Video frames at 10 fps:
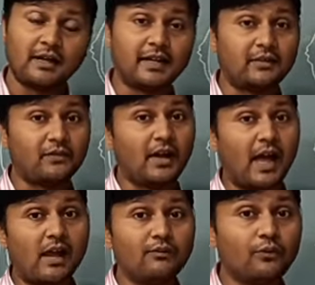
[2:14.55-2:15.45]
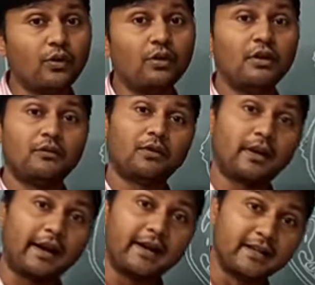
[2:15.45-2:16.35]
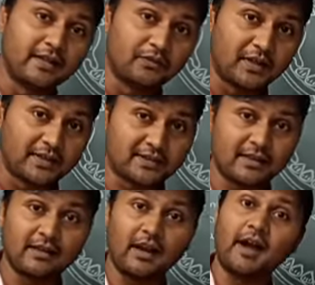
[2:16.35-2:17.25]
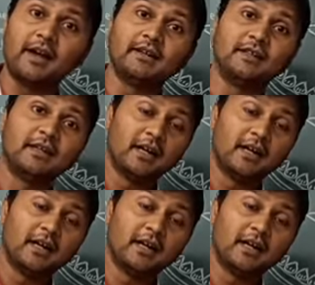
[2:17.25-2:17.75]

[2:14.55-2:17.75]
that will helpful for identification and